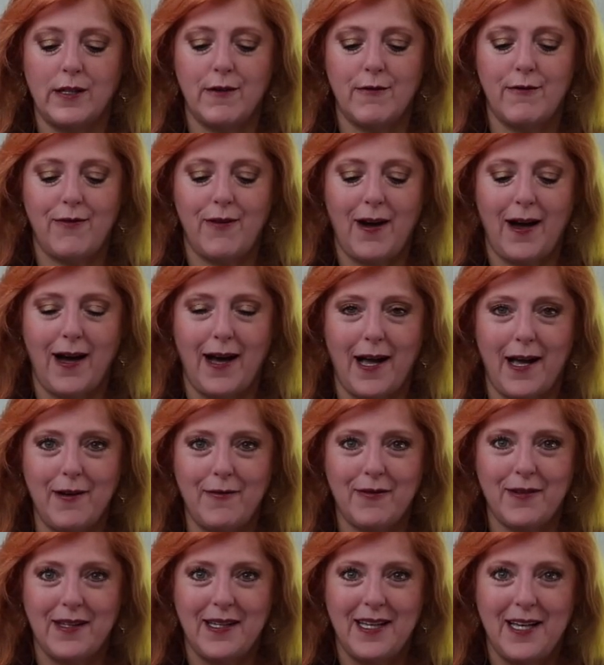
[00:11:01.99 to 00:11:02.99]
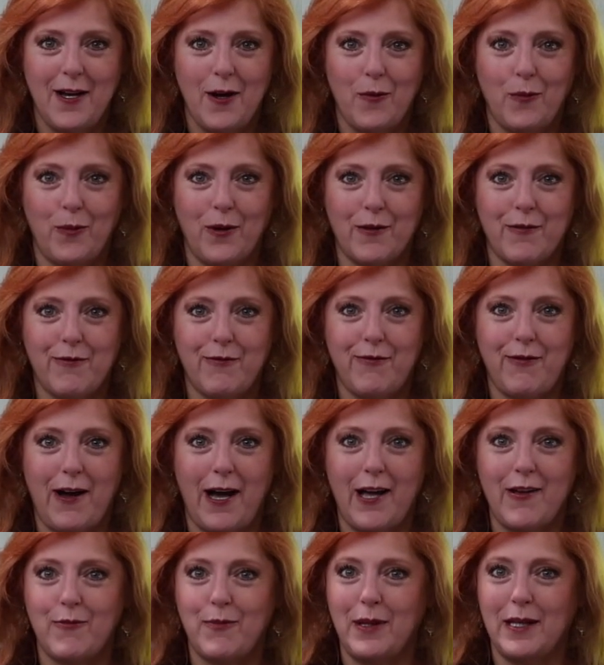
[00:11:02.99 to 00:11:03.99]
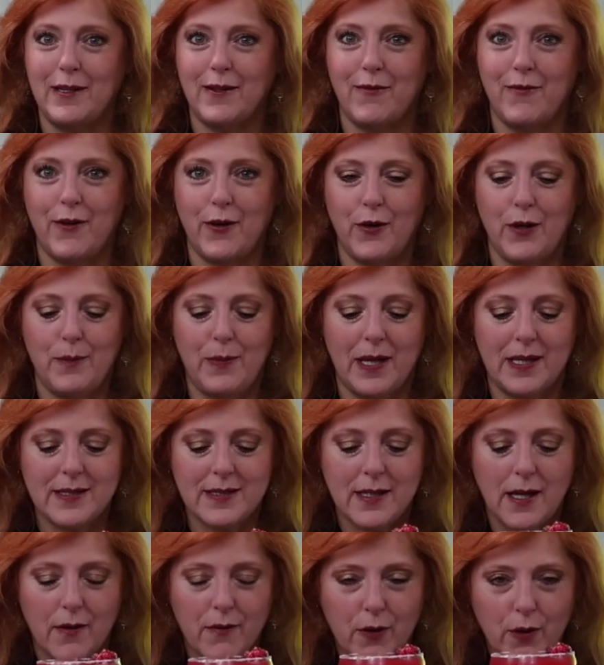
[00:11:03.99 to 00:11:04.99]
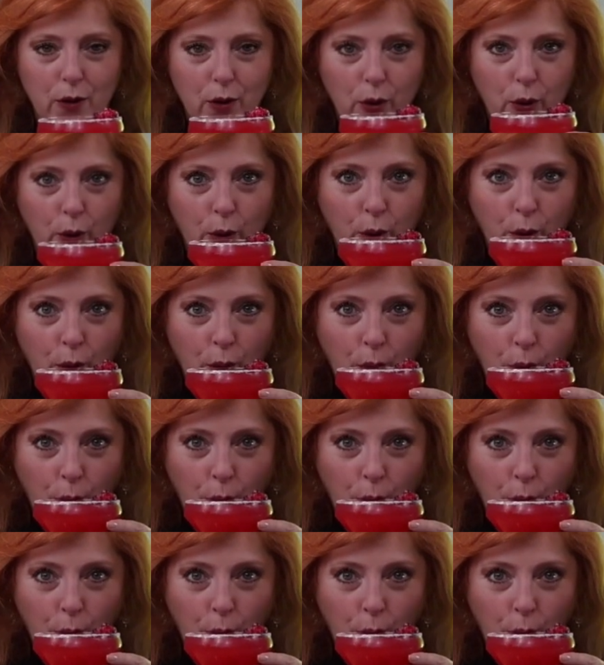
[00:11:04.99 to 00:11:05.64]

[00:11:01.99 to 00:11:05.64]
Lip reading: of 1 to 5, with 5 being the very best ever,